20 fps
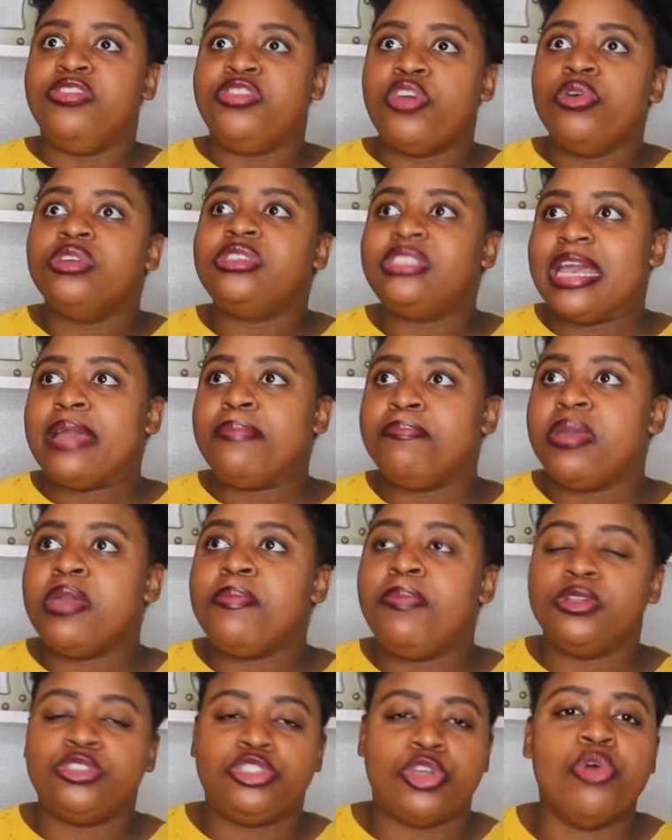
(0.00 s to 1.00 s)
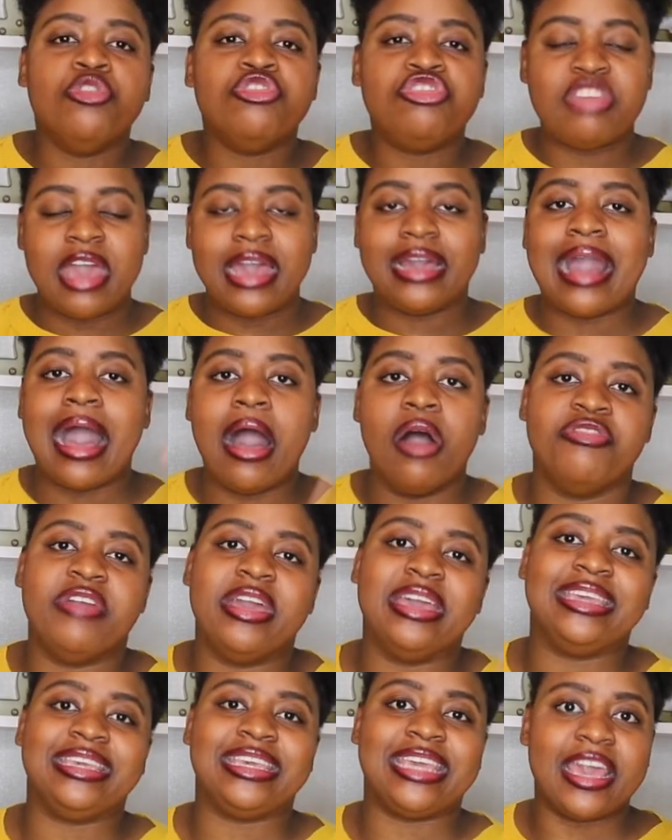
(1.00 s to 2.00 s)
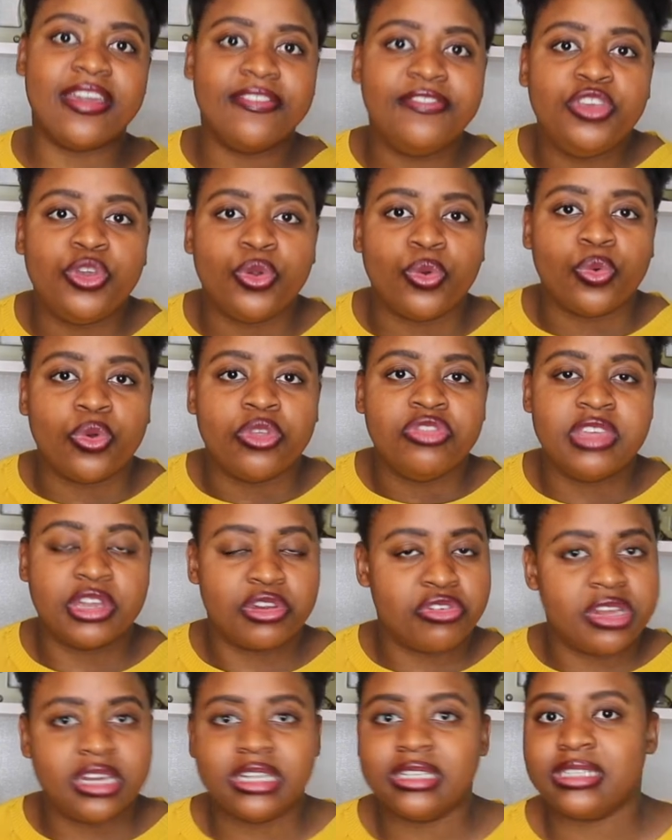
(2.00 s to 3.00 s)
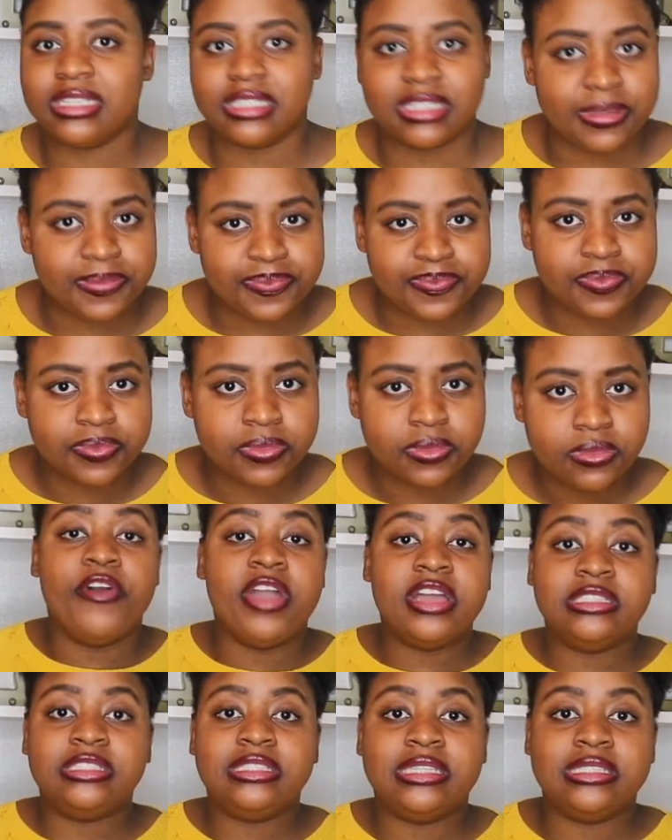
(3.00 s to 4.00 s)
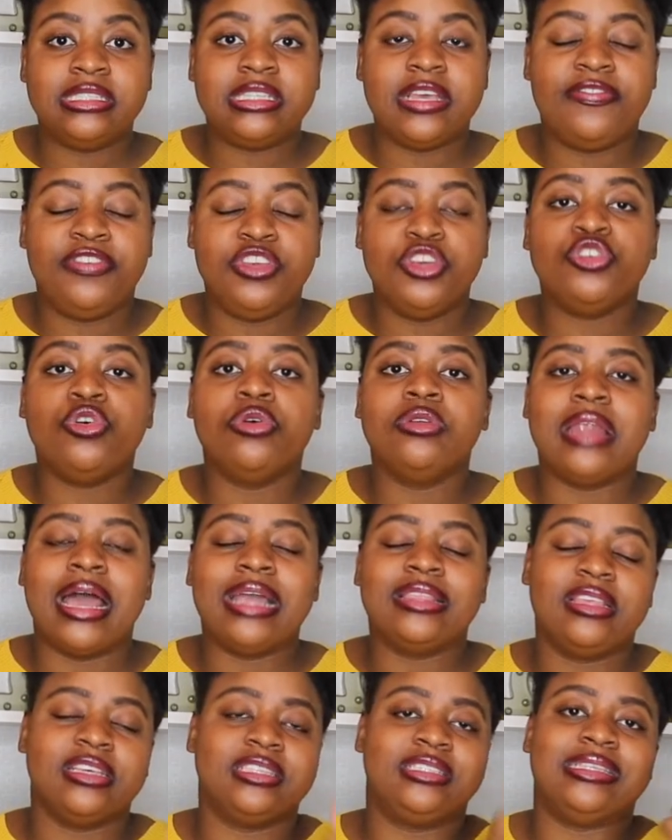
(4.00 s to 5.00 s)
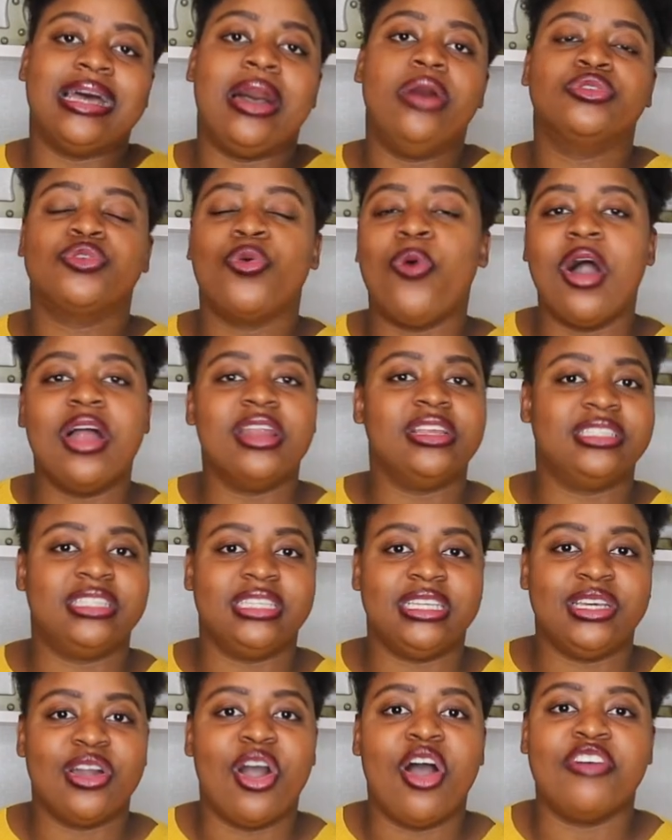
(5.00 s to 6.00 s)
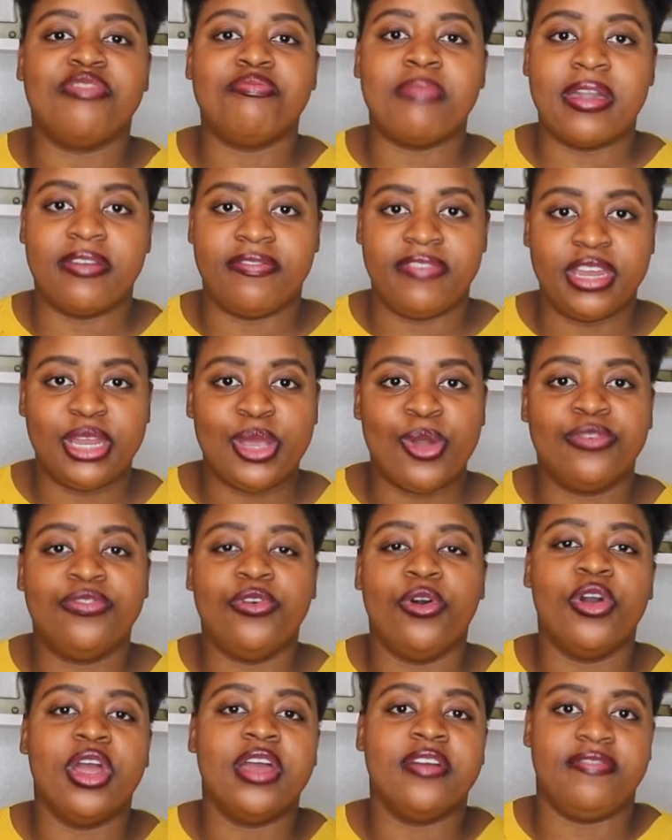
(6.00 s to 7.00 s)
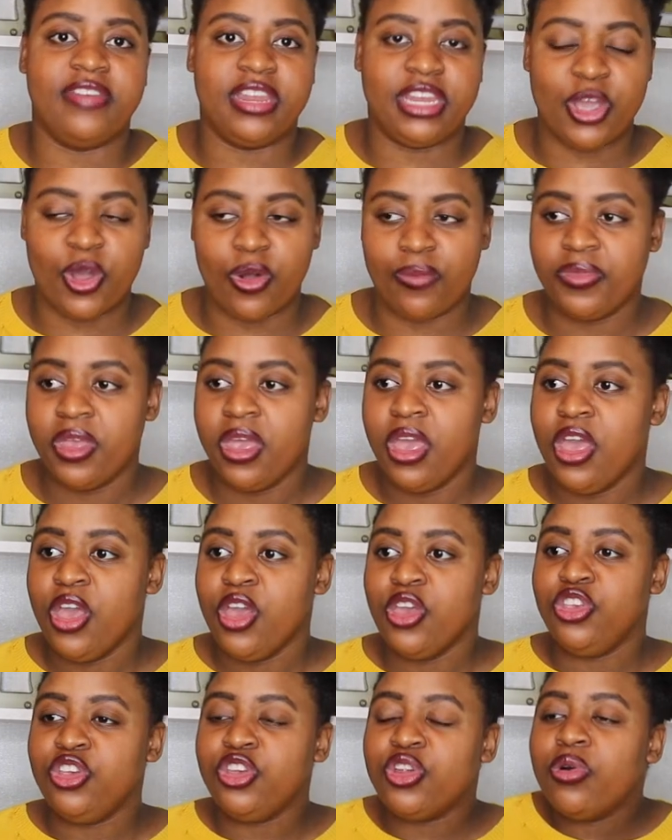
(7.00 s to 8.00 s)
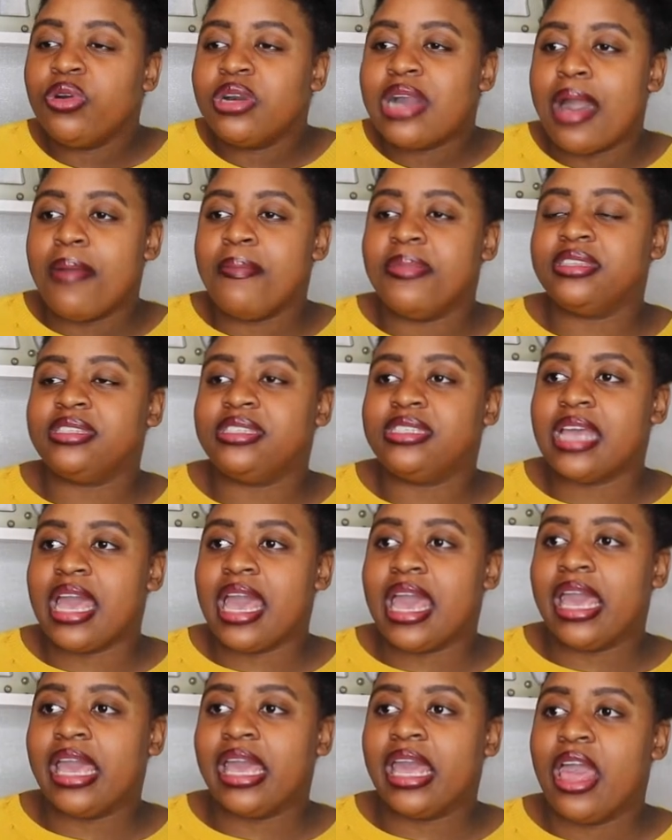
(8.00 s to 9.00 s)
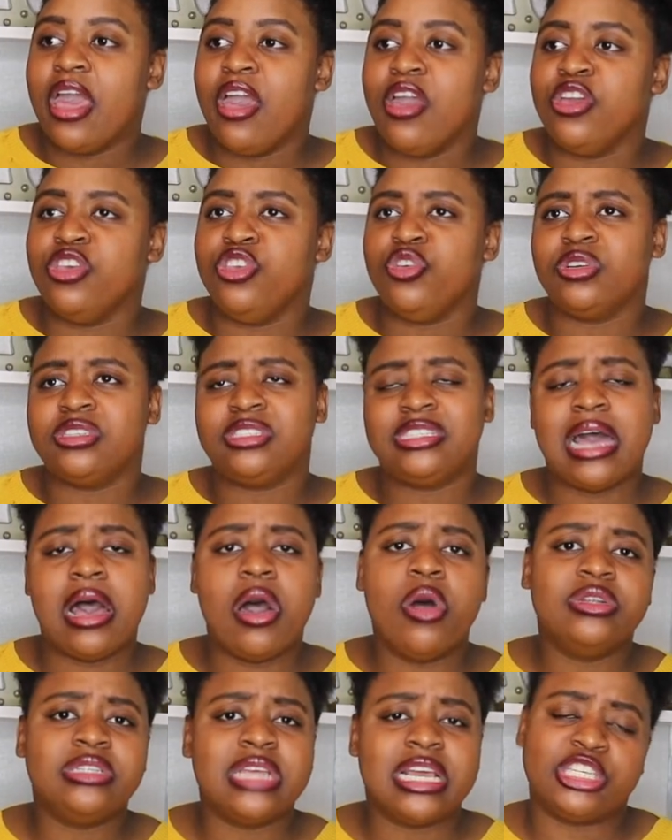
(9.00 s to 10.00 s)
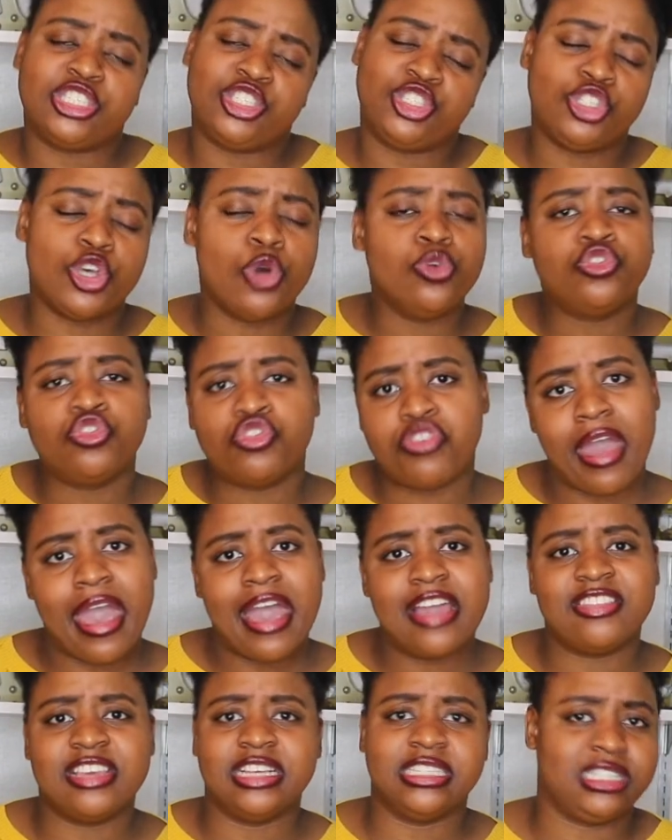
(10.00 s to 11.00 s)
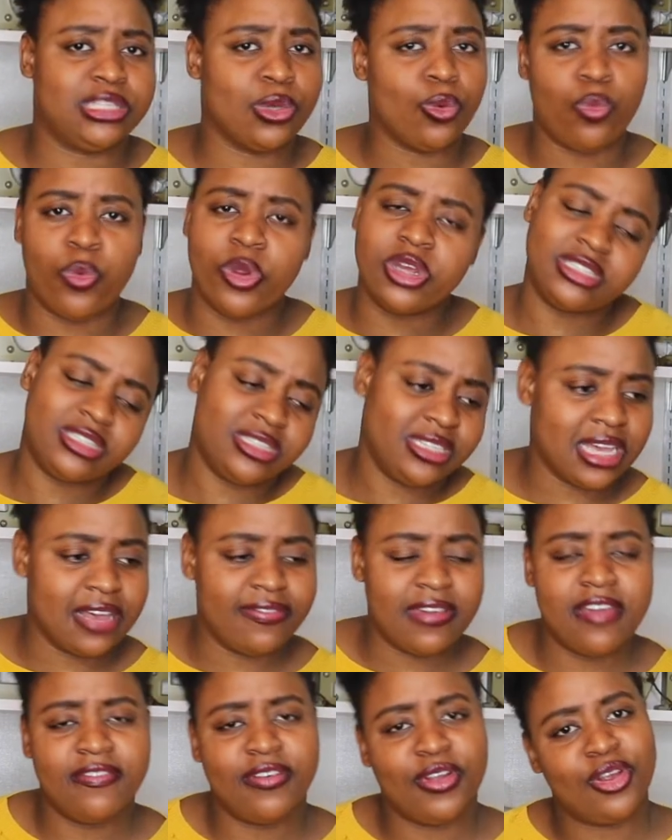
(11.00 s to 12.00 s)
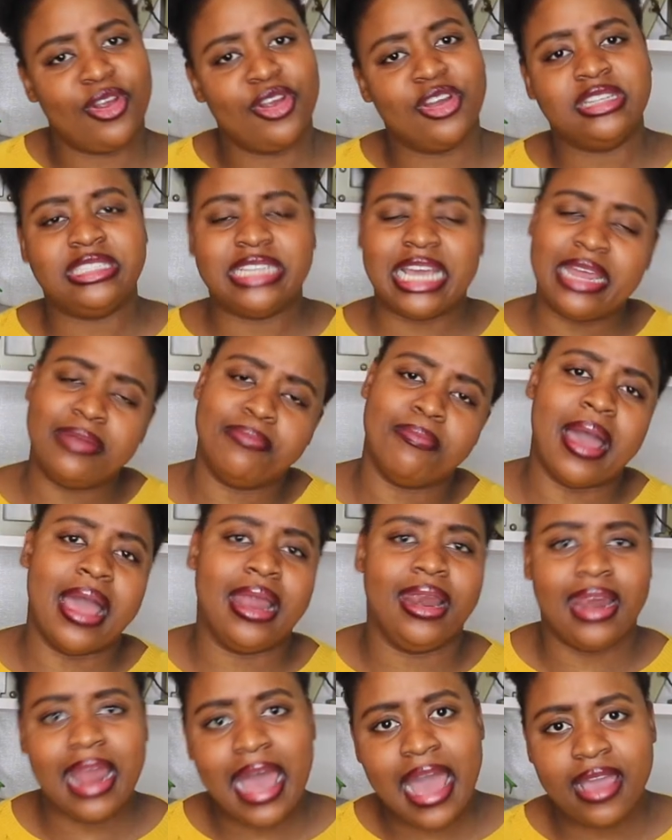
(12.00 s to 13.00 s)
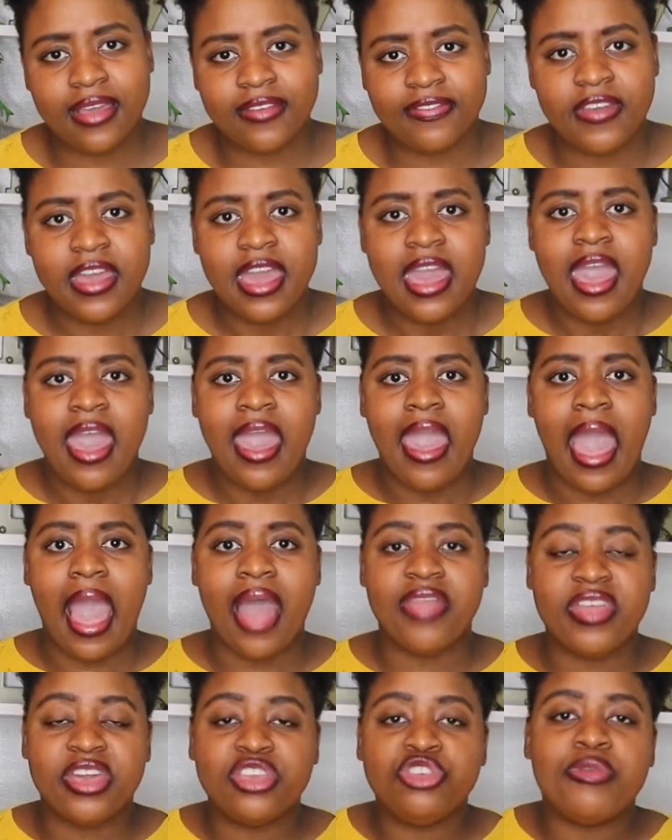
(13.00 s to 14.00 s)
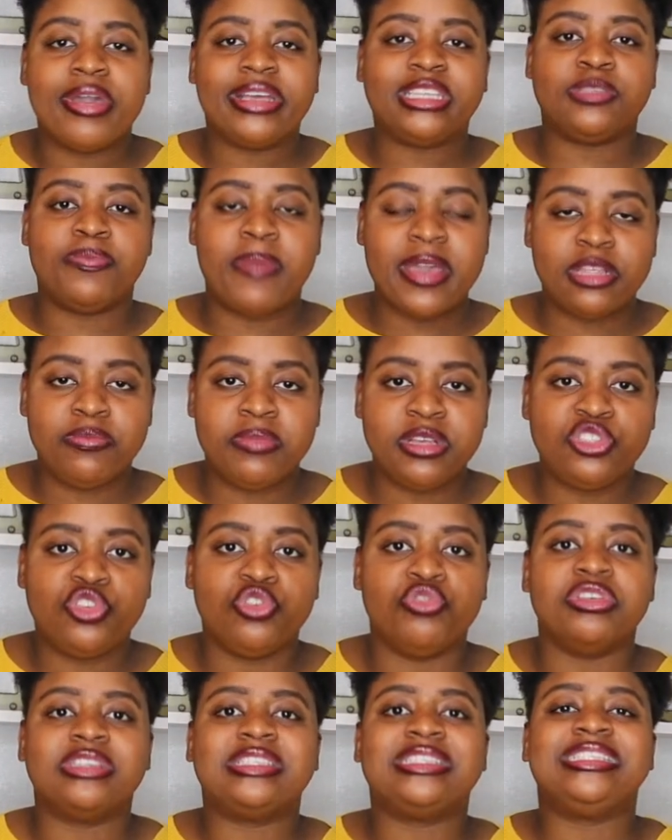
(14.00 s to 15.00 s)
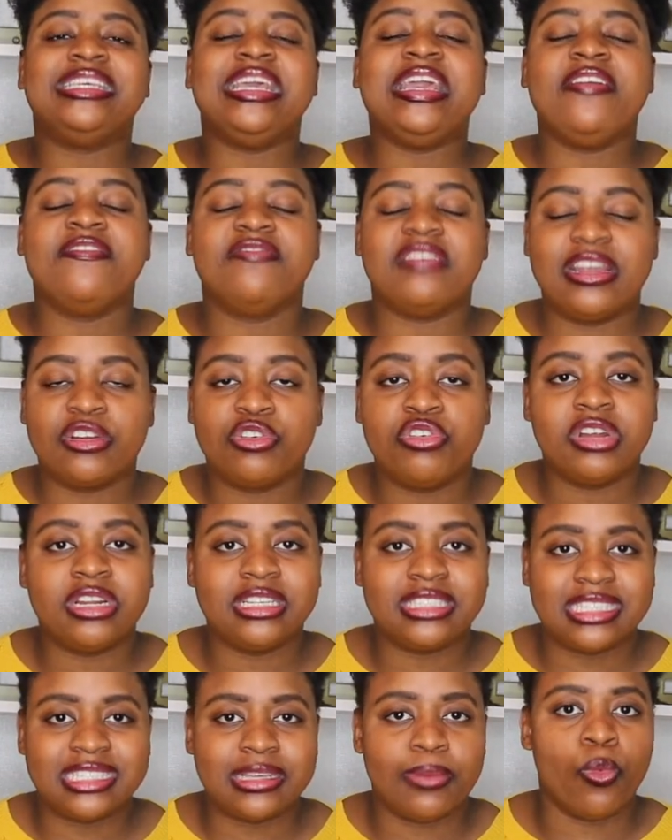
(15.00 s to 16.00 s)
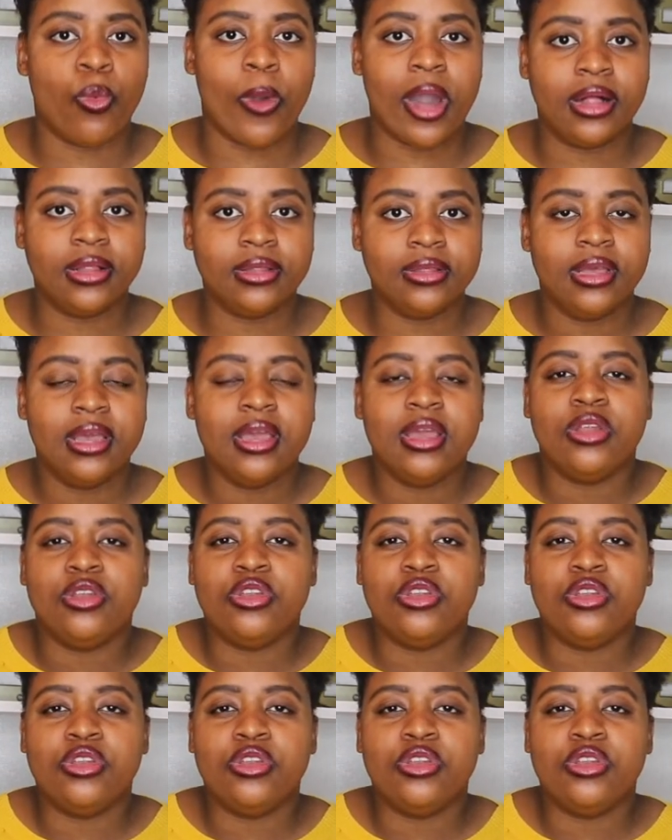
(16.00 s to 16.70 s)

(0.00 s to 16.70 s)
those same people don't check how they give you the criticism. For instance, if you don't like the sound quality of my video for a video, you don't come and say, your sound is so trash, it's the worst thing I've ever heard in my life, and then you expect me to receive that criticism well?